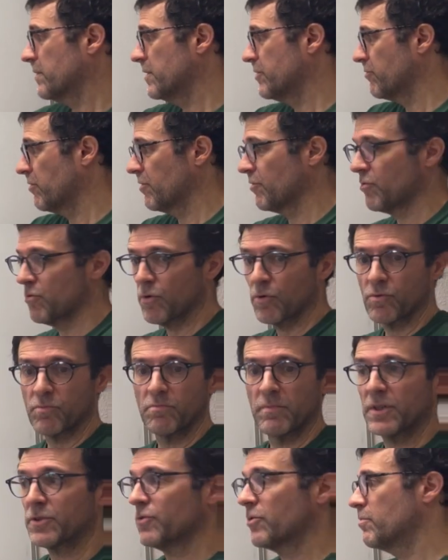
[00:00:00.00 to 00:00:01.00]
eventually we could
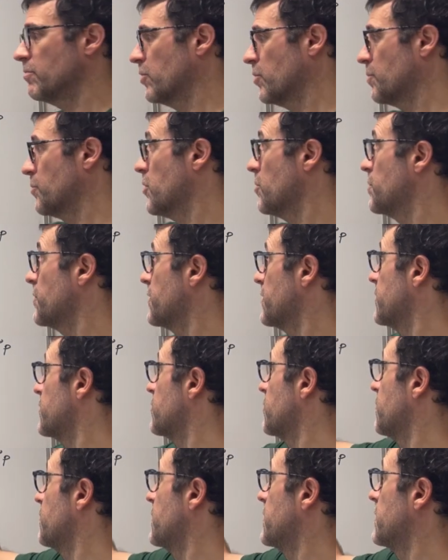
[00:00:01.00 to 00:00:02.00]
measure more properties